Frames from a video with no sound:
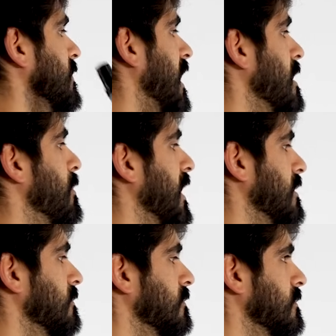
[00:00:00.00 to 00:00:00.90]

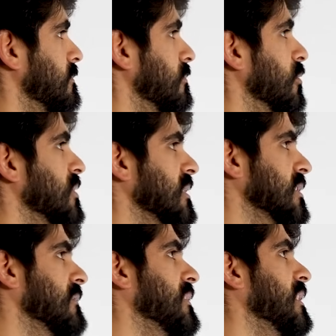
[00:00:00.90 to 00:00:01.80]
Aban, what was it,
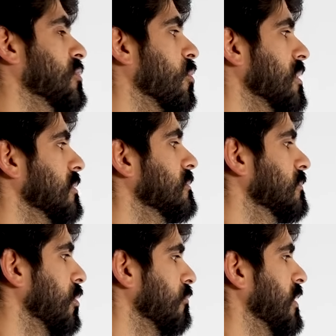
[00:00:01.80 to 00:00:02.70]
789
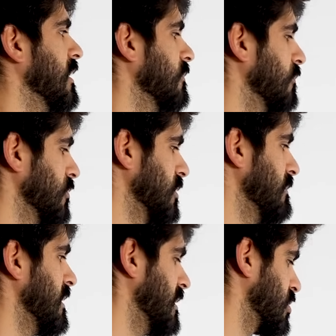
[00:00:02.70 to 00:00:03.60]
on Reddit for
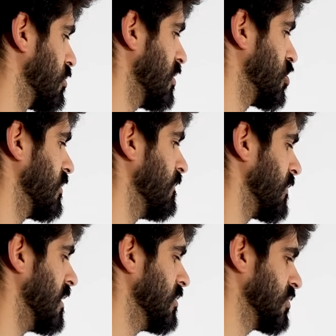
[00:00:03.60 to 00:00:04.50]
submitting this question.
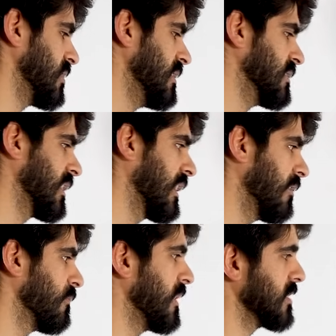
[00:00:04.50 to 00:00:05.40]
Just needed to
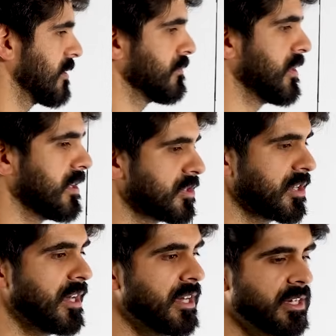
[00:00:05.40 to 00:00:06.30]
clarify some things.
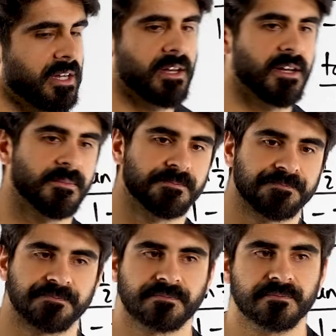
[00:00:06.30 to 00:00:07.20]

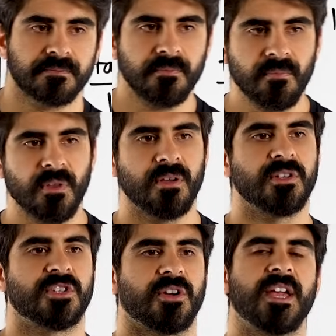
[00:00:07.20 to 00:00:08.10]

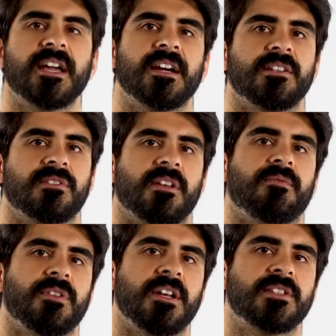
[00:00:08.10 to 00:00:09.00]
So yeah, guys, if
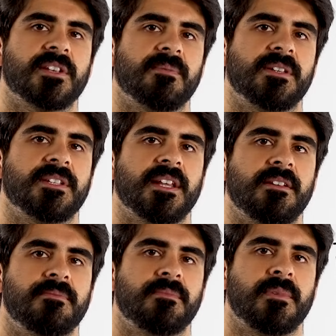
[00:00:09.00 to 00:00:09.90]
you learned something today,